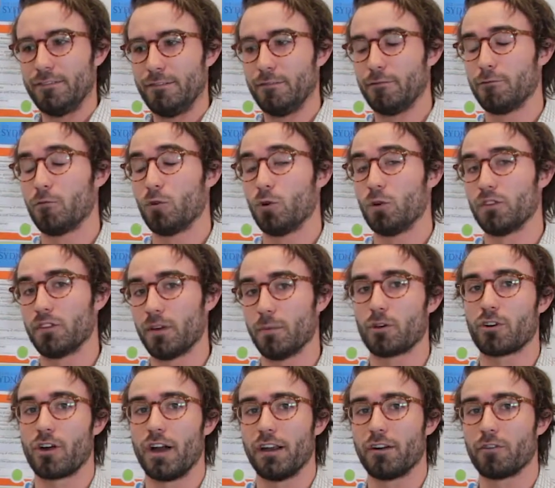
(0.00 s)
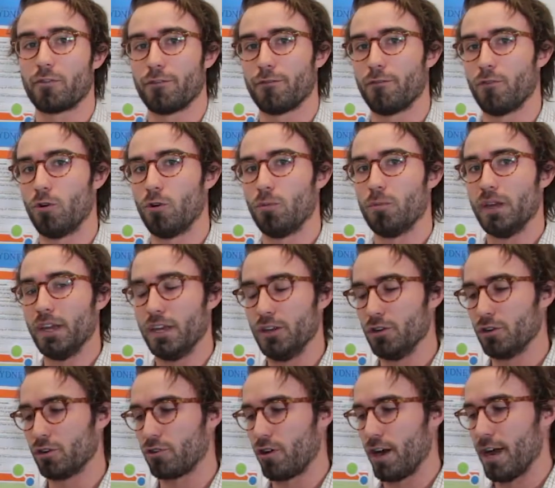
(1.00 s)
for democratic reform in
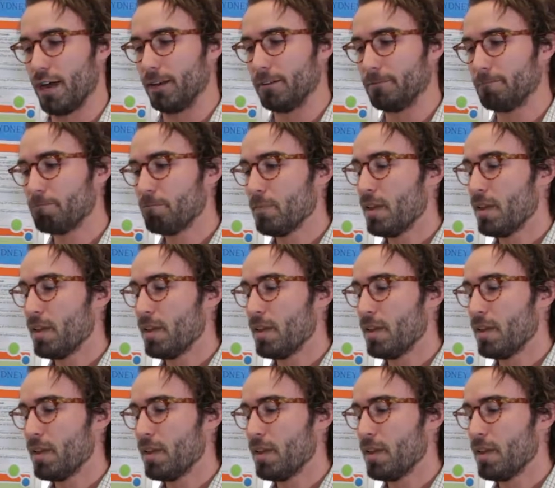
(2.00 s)
Ukraine.